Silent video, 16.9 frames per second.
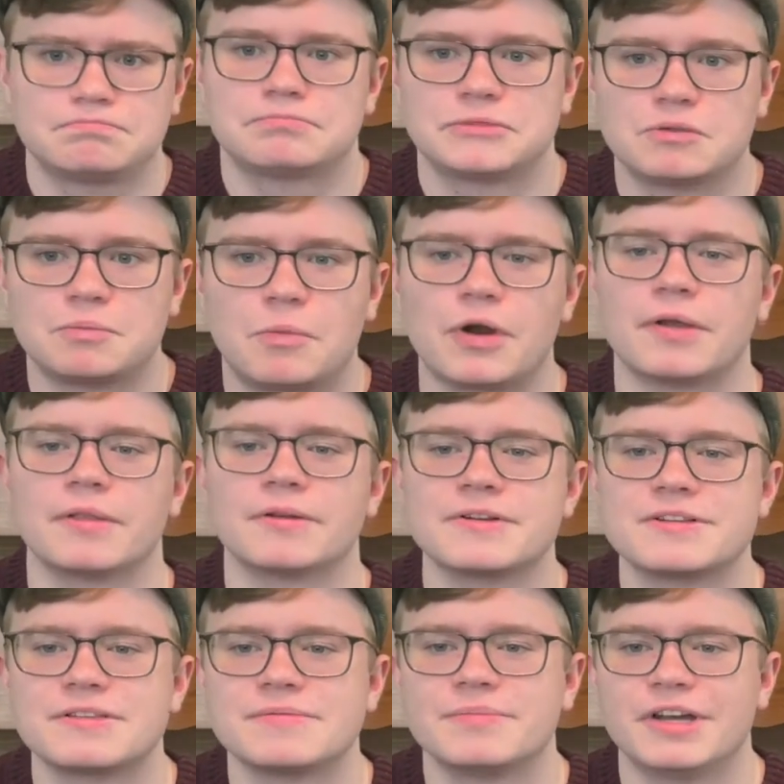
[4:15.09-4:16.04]

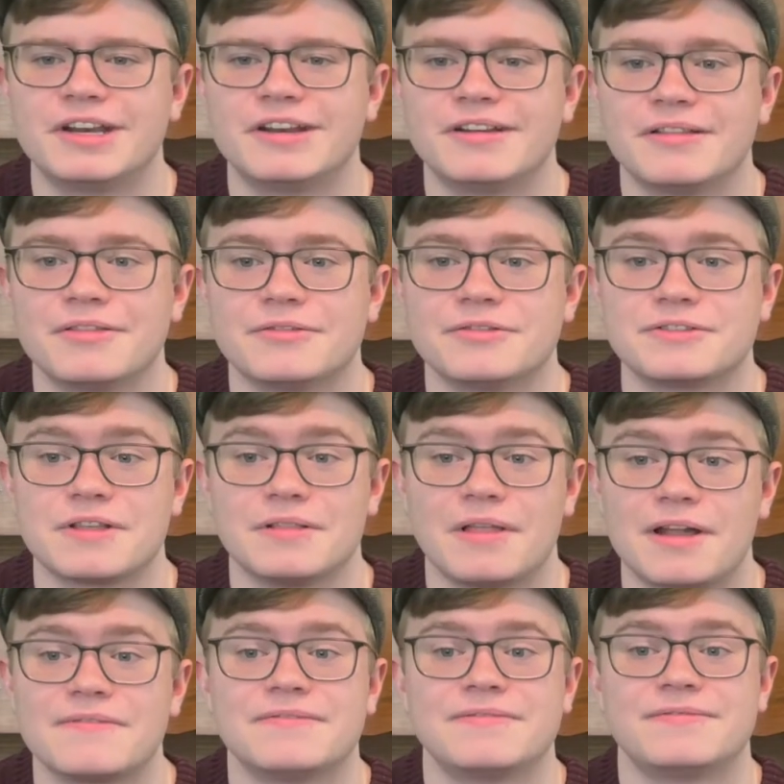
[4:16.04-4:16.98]
spoilers, but there's a
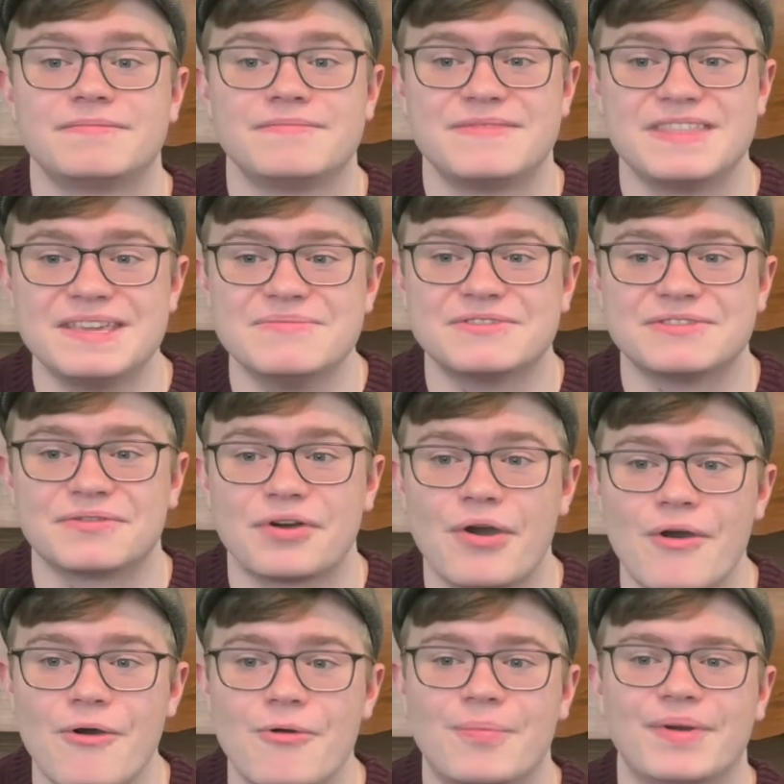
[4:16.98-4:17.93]
lot of themes of
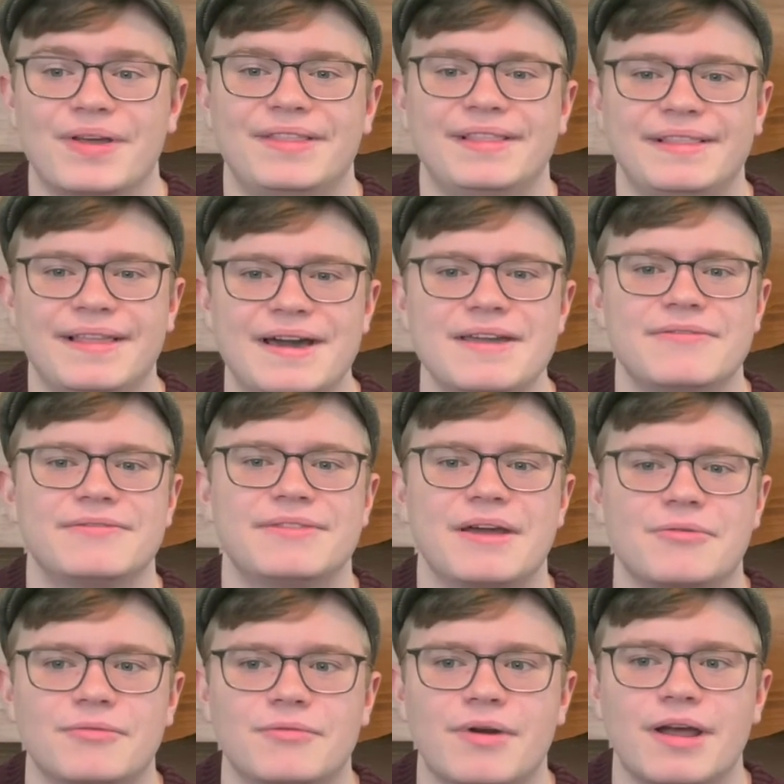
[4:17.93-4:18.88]
hope and life
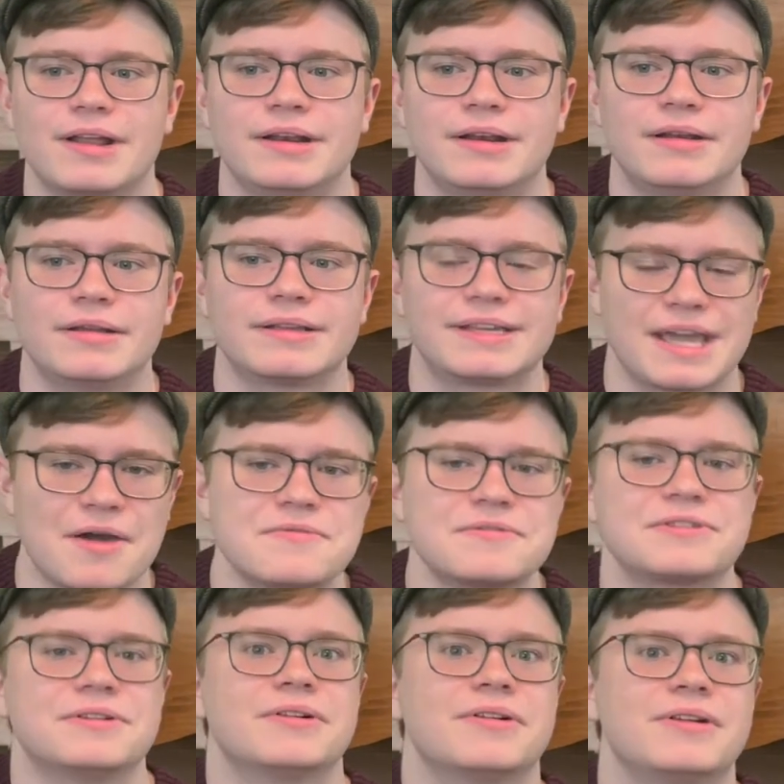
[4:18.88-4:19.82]
that run
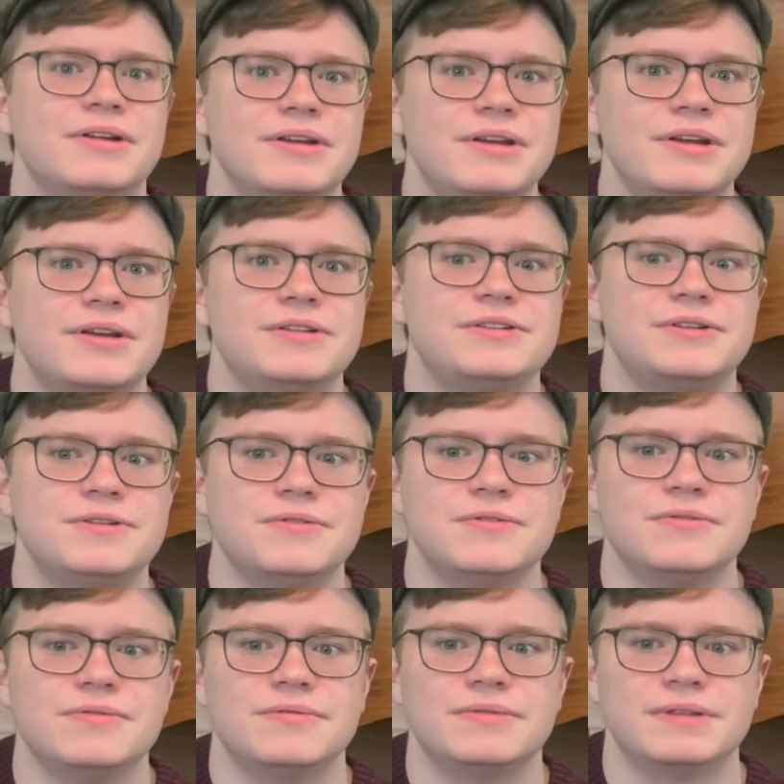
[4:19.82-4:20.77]
counter
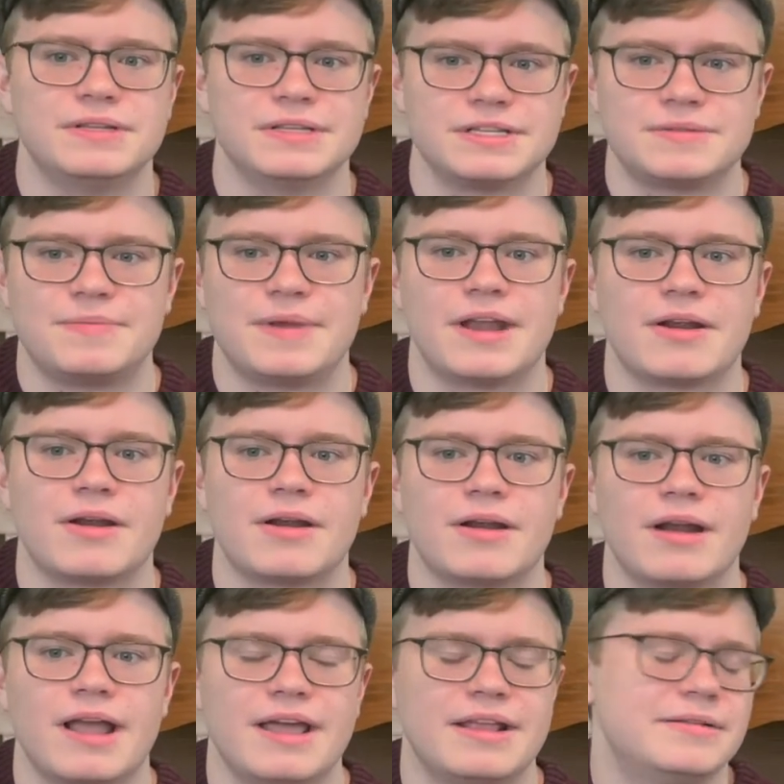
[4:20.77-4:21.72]
to the
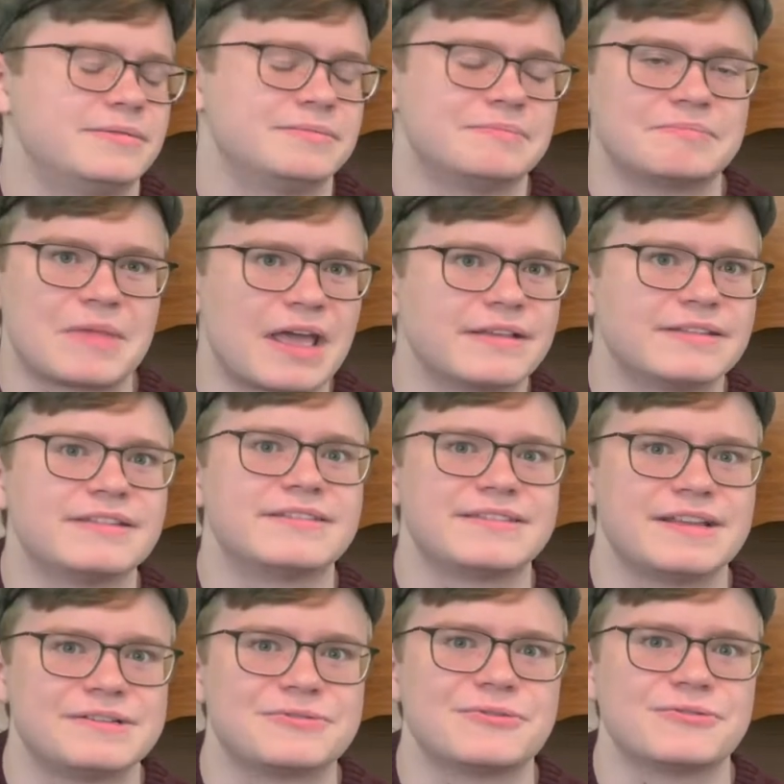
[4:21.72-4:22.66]
despair and
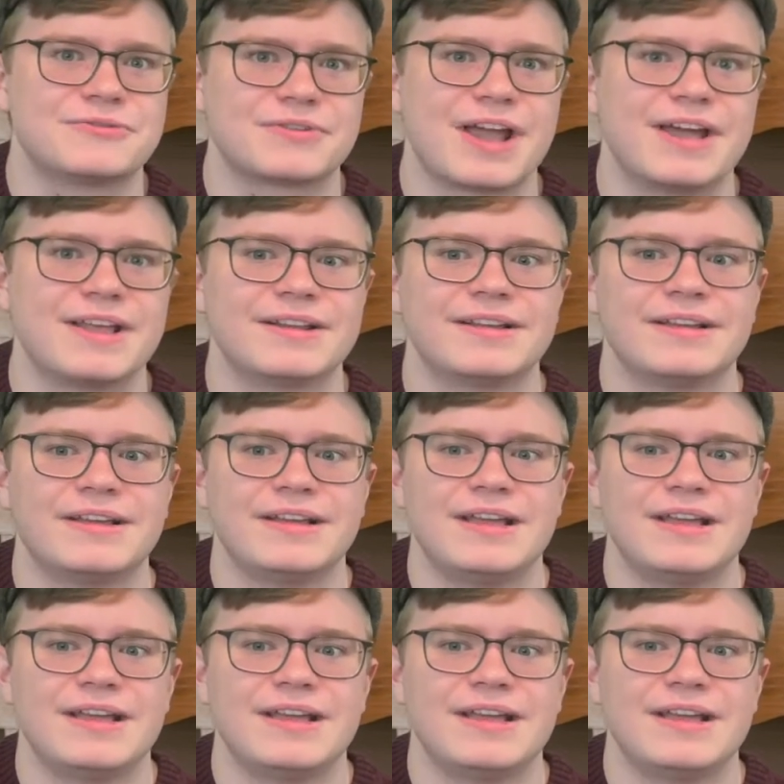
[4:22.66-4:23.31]
existential dread,